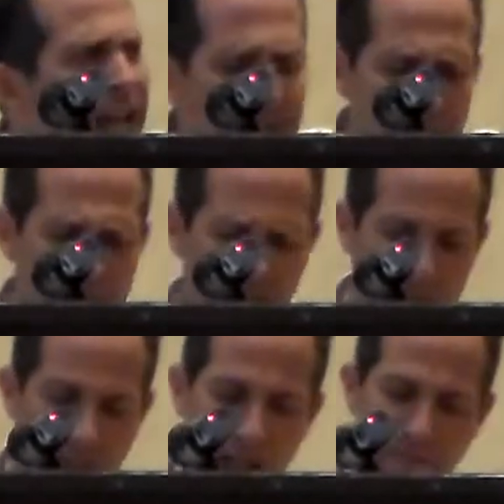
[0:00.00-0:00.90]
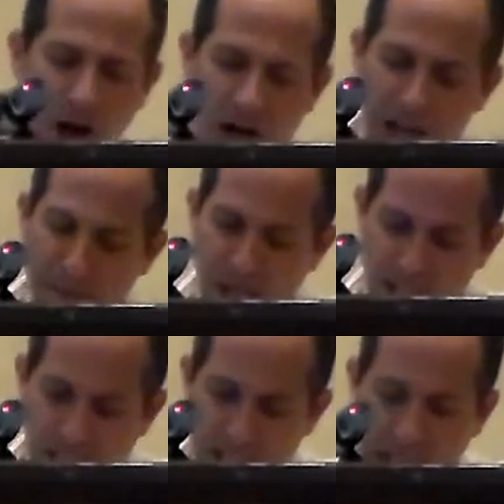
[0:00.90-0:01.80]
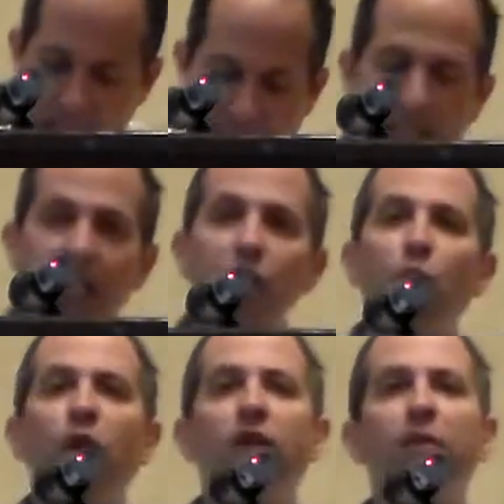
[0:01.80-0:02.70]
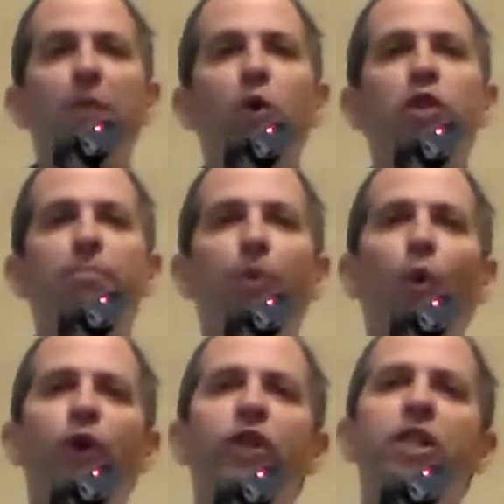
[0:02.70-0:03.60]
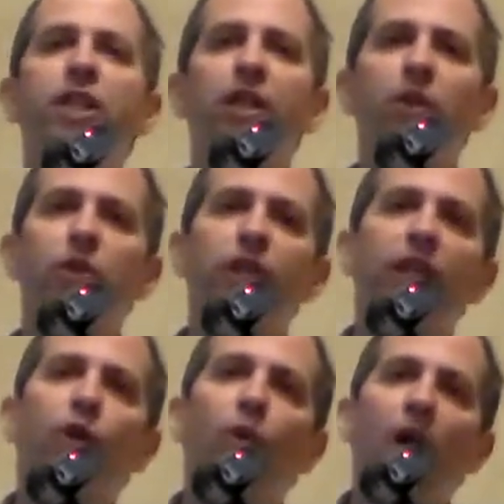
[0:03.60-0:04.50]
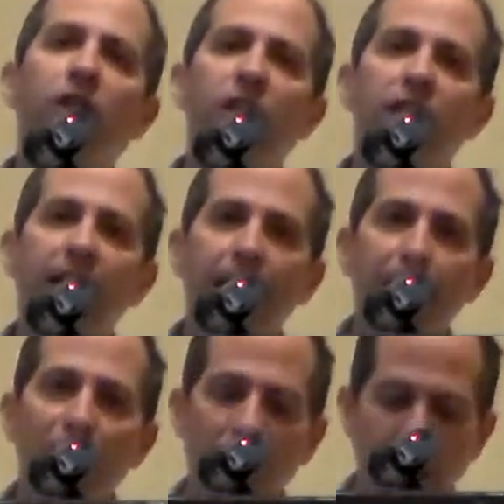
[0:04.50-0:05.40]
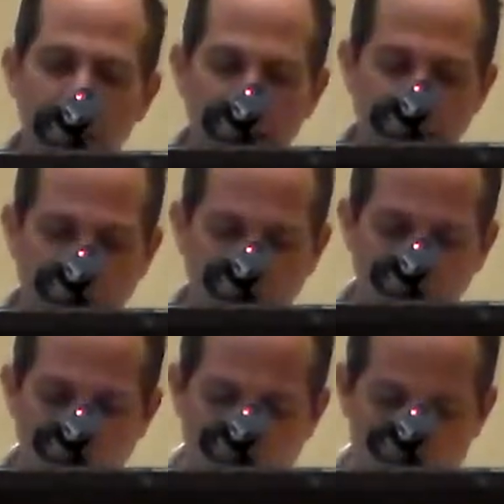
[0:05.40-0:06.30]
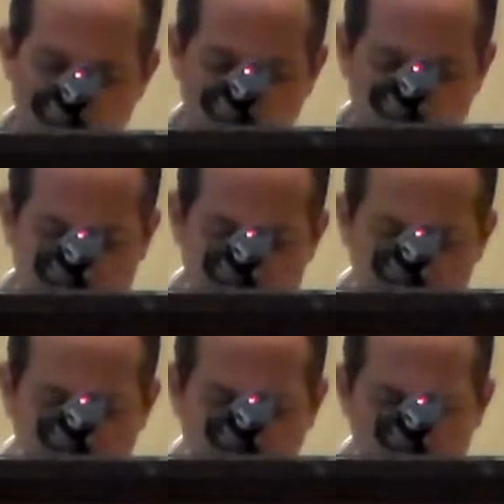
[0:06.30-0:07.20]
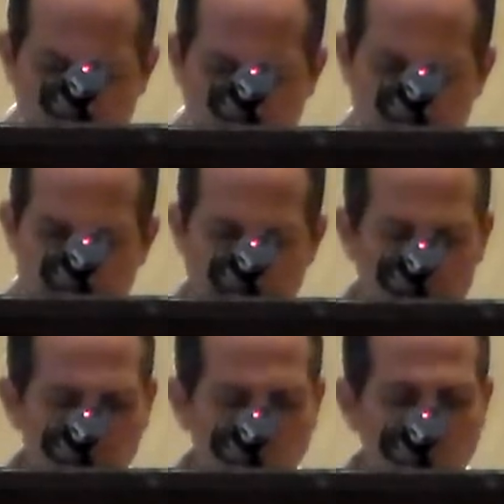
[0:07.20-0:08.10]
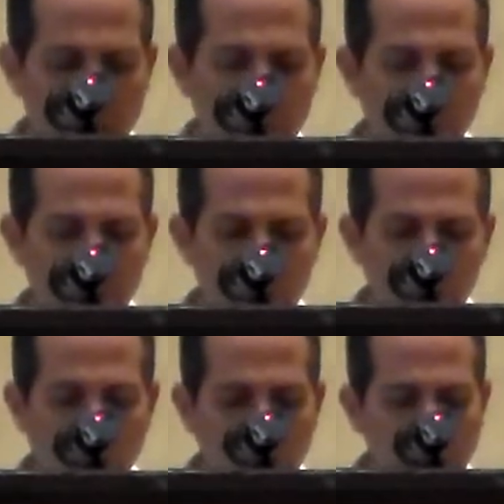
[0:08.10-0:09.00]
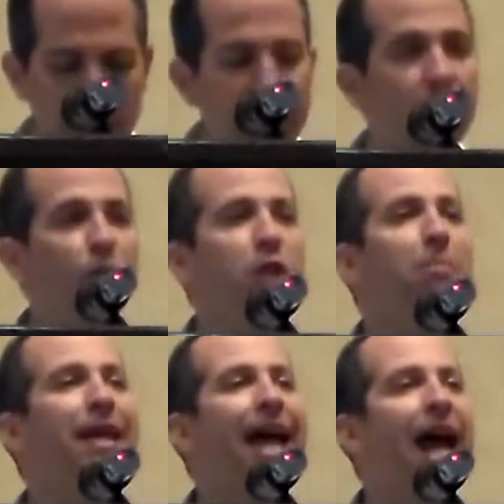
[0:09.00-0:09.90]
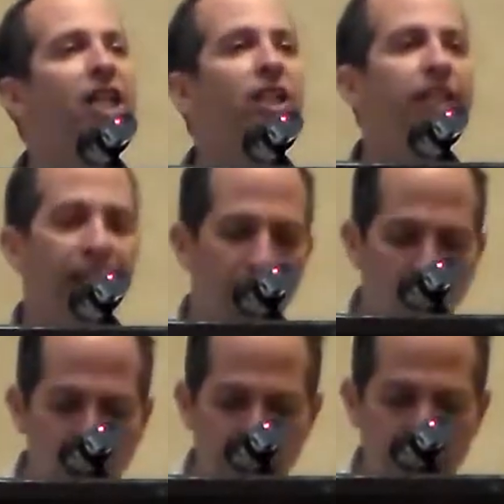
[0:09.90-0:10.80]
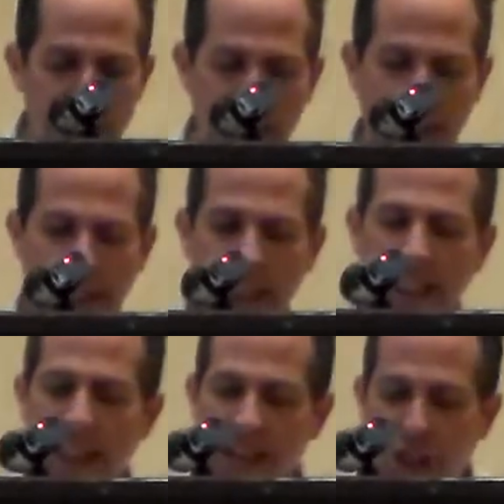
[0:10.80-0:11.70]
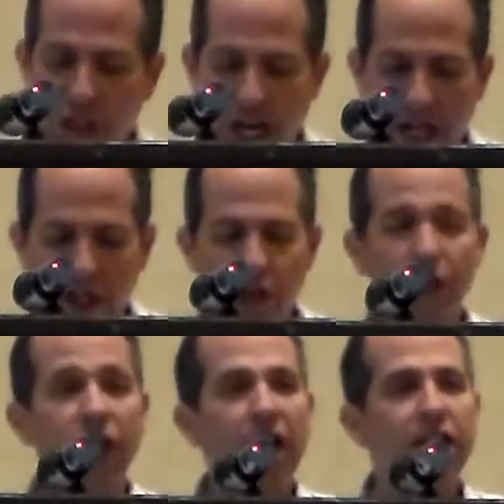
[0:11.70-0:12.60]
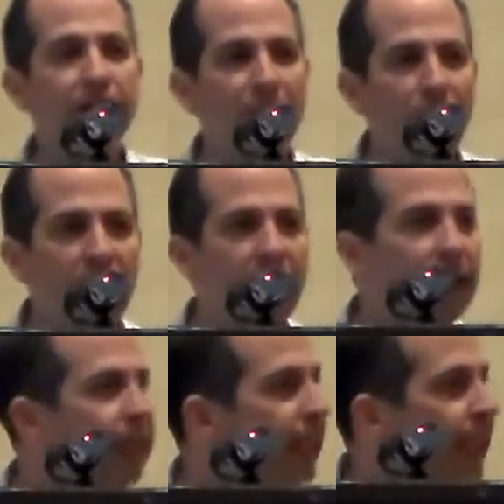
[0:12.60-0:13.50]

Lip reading: And impeachment, in my opinion, is one of the most important skills a cross-examiner can learn. It is one of the few times when you may actually get a witness to change their testimony.